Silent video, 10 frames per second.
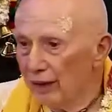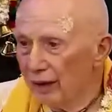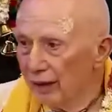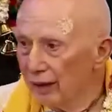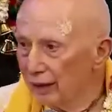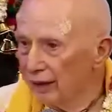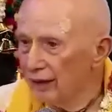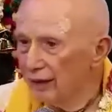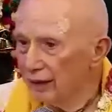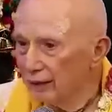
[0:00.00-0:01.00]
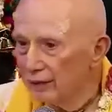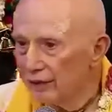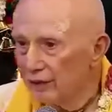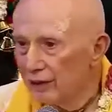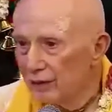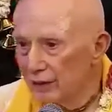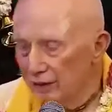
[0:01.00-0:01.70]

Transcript: Okay, anything else?